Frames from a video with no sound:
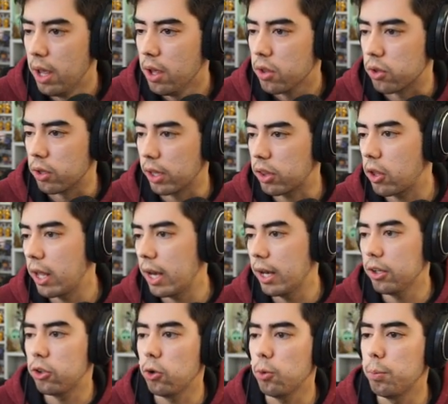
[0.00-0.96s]
So let's get
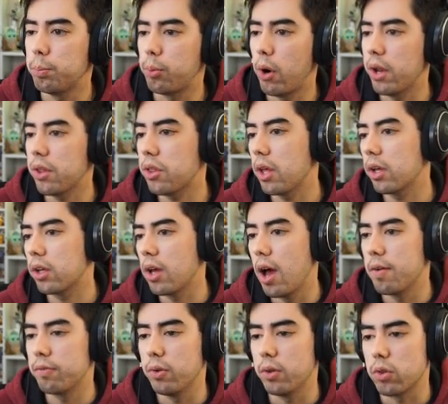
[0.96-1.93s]
into press
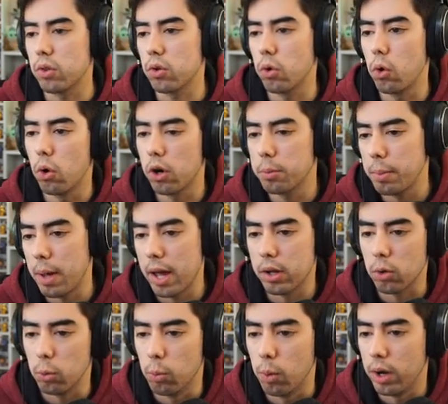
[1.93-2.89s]
conference quarterback
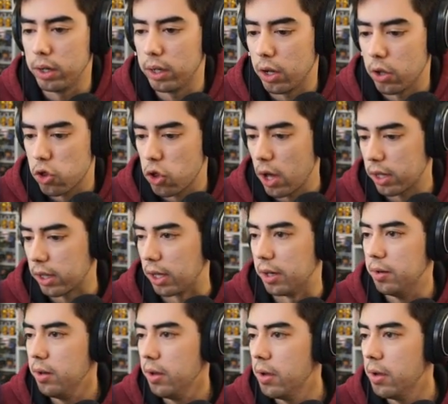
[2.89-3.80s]
one check in.